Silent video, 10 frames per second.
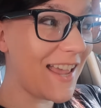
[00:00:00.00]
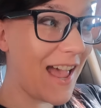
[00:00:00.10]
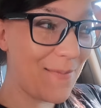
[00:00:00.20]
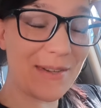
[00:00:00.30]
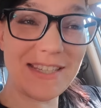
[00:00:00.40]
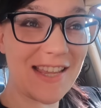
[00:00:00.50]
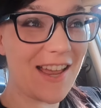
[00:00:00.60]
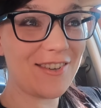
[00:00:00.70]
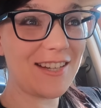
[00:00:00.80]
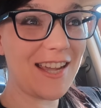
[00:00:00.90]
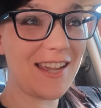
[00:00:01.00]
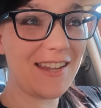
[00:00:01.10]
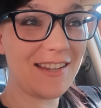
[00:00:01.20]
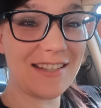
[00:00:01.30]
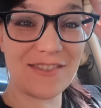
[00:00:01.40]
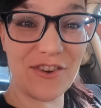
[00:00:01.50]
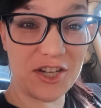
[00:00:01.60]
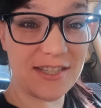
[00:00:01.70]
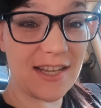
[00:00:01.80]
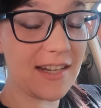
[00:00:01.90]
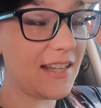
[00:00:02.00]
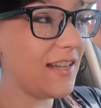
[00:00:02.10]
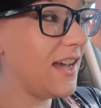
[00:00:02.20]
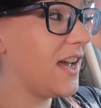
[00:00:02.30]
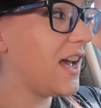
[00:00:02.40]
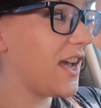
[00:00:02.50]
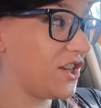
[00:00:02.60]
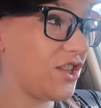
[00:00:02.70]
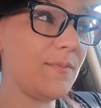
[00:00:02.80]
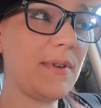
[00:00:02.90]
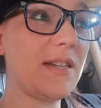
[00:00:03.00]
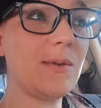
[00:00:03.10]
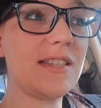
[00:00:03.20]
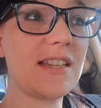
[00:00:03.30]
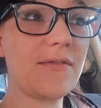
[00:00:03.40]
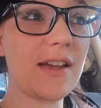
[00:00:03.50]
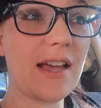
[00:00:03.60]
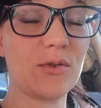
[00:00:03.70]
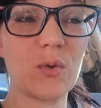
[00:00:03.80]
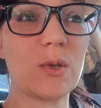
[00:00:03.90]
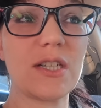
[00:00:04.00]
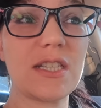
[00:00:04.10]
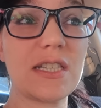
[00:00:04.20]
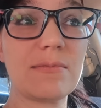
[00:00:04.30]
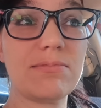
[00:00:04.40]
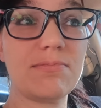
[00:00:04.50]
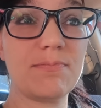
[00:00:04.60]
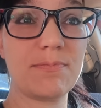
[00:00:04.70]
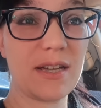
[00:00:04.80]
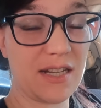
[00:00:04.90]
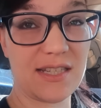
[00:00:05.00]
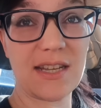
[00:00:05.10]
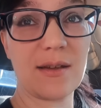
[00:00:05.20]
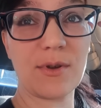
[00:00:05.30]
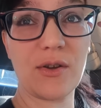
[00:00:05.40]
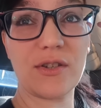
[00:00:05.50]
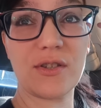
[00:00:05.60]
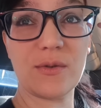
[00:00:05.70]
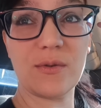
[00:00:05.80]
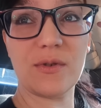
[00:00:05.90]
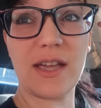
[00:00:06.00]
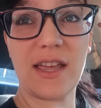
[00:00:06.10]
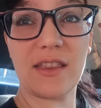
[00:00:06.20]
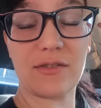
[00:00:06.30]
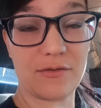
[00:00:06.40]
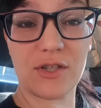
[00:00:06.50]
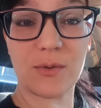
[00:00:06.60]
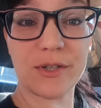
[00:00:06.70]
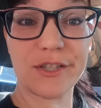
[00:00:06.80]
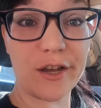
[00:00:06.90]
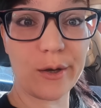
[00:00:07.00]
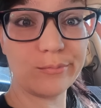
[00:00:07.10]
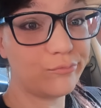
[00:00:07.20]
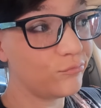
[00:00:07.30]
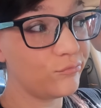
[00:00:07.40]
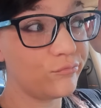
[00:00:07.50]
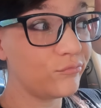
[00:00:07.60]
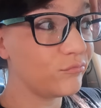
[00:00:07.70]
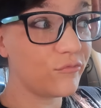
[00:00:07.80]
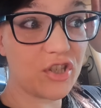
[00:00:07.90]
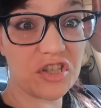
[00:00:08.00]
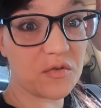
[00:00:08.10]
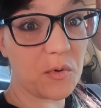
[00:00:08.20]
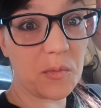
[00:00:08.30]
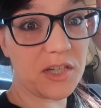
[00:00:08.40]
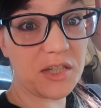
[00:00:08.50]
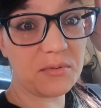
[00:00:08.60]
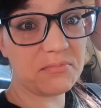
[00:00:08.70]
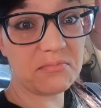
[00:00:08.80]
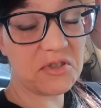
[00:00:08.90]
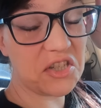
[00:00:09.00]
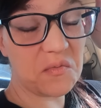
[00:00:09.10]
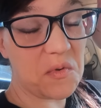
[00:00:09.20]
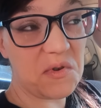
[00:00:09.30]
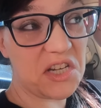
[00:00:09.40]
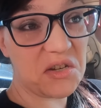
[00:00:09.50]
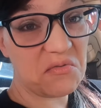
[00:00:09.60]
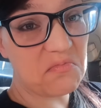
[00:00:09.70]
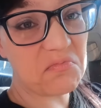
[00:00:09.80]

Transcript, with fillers: Happy Saturday, it's very sunny. I should be doing stuff outdoors, but instead I'm going to a thrift store, so it's just what we do. It's just what we do.